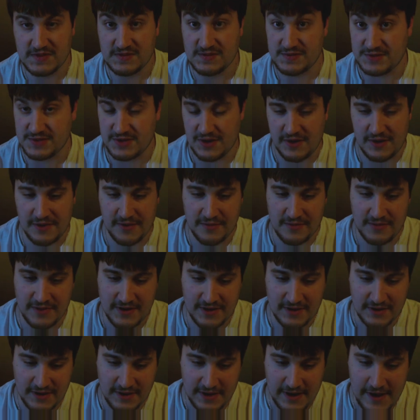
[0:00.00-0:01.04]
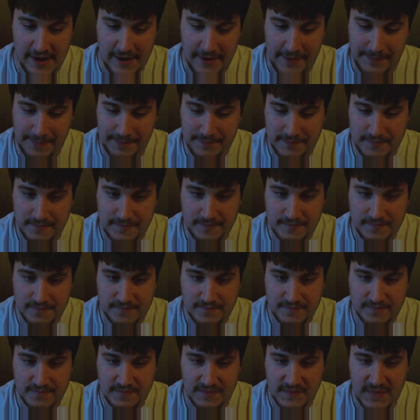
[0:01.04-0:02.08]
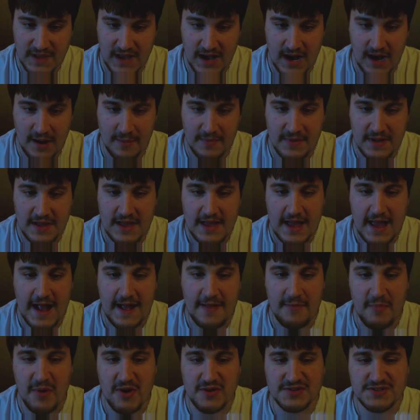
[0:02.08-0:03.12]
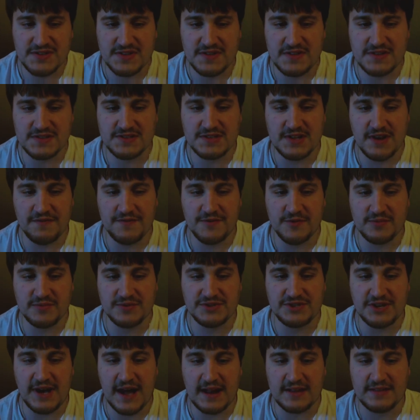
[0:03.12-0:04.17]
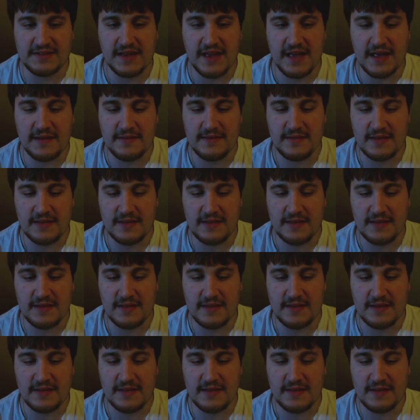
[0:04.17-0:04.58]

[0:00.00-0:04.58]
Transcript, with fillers: so there you go. Um, and most of the stuff that was shot at the